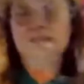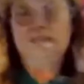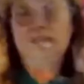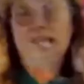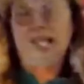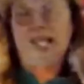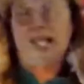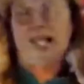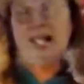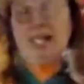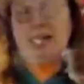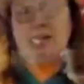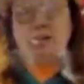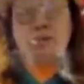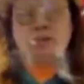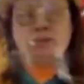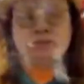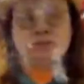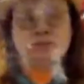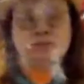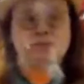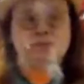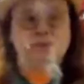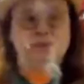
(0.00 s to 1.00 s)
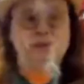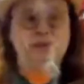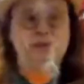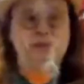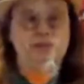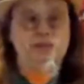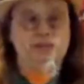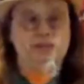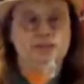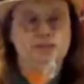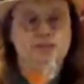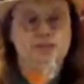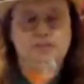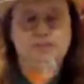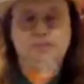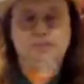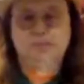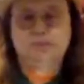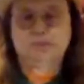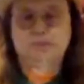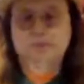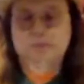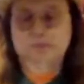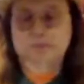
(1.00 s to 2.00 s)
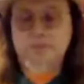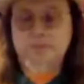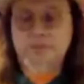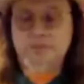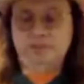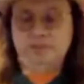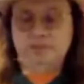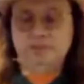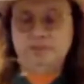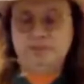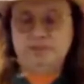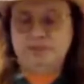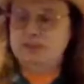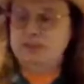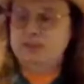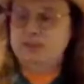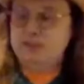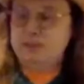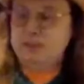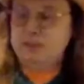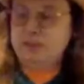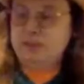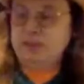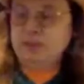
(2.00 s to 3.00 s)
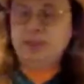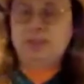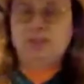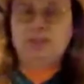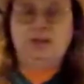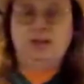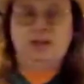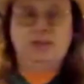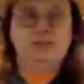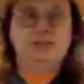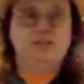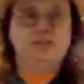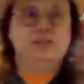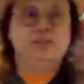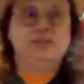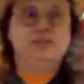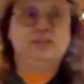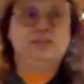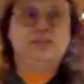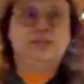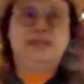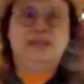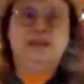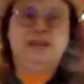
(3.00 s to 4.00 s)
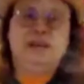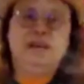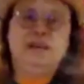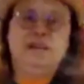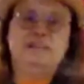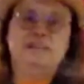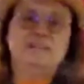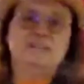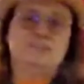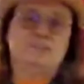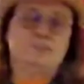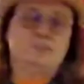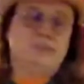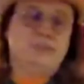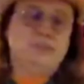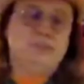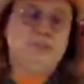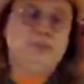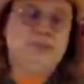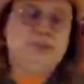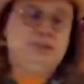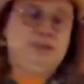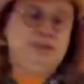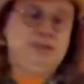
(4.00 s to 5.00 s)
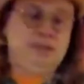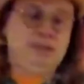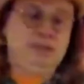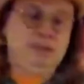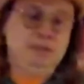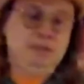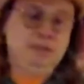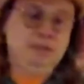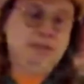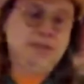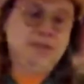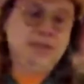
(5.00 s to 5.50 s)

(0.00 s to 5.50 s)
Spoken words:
app by Jeff Beachbum-Berry to see if there were any cocktails that had cranberry in them.